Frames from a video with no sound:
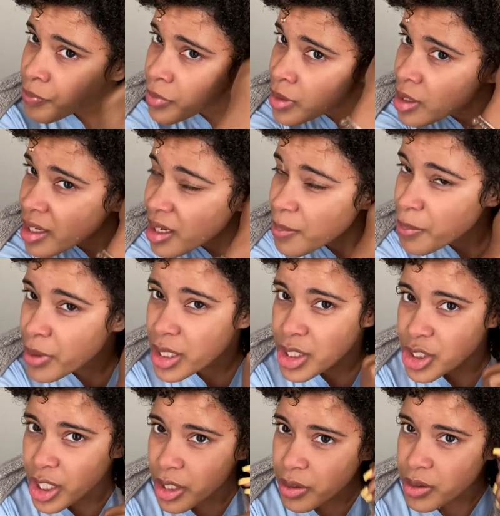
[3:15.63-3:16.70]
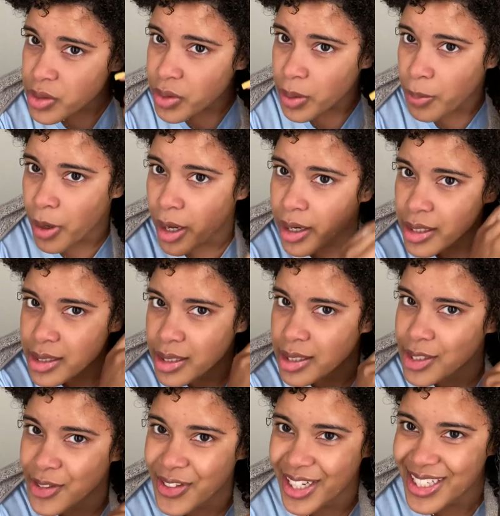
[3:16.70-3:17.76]
And I'm pretty generous with products, as
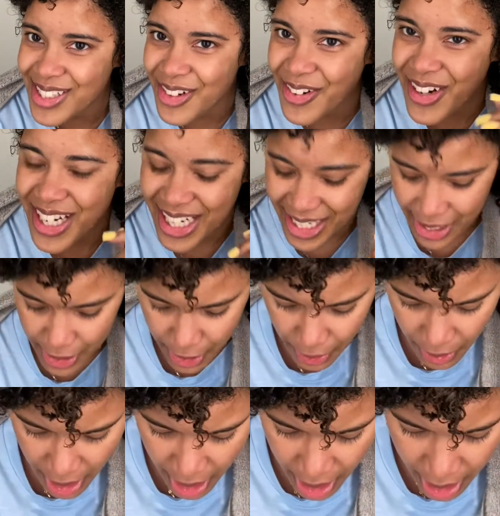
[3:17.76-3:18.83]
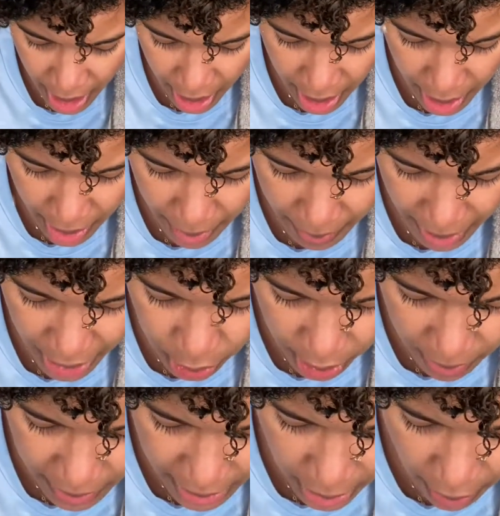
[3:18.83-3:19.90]
you guys already know. I try to
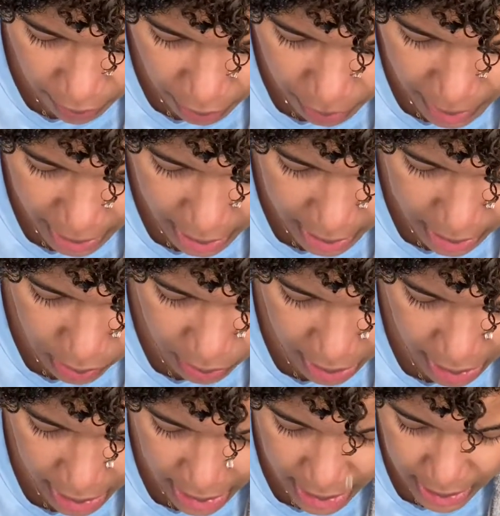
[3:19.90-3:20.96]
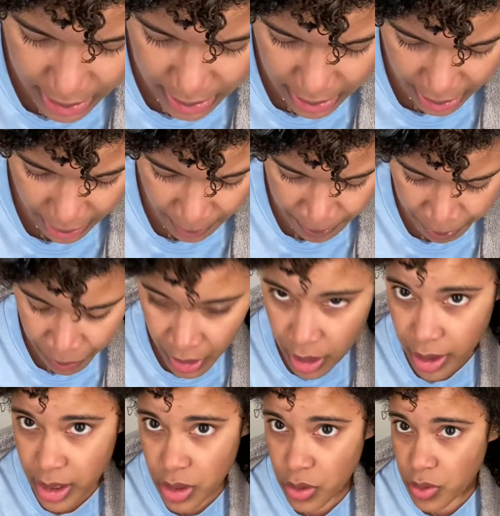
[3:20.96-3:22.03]
be careful because with these, like,
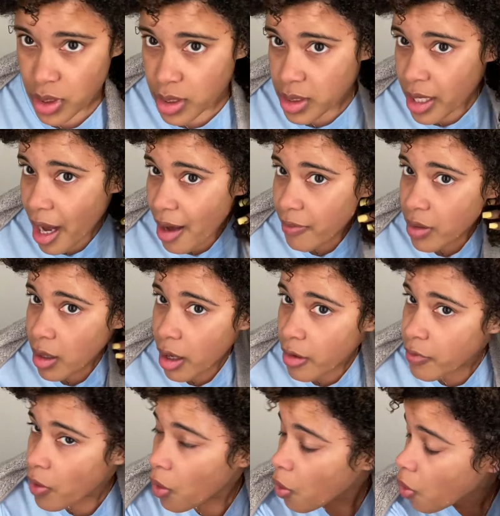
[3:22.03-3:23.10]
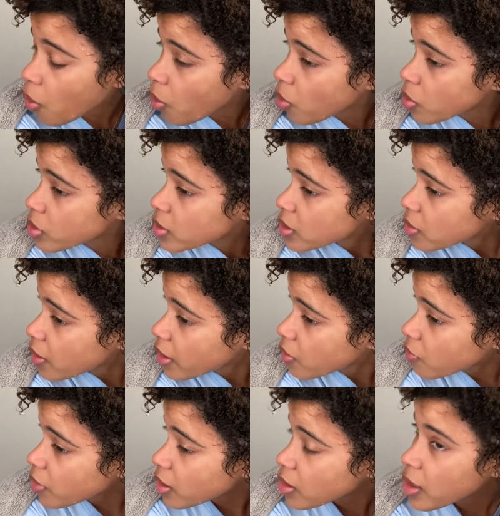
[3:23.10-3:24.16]
they do tend to have a lot of hold, so I don't
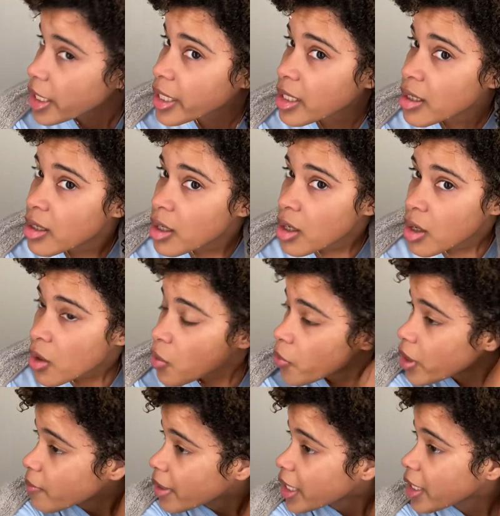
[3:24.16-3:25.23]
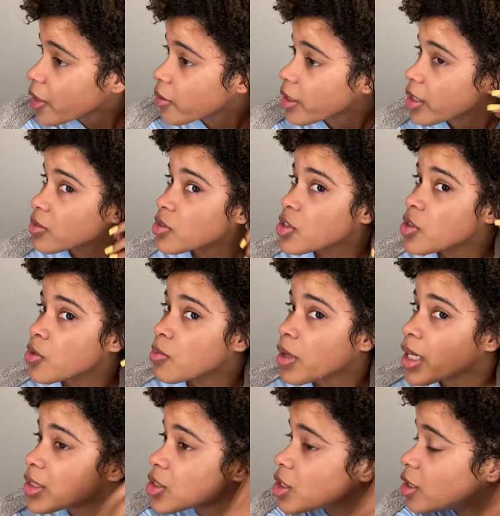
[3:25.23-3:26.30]
want to like weigh my hair down too
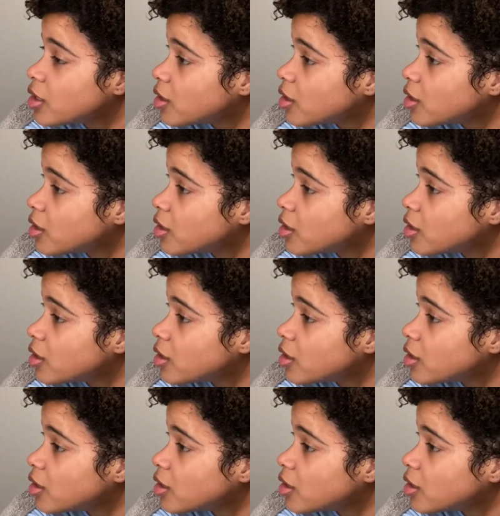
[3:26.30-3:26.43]
much.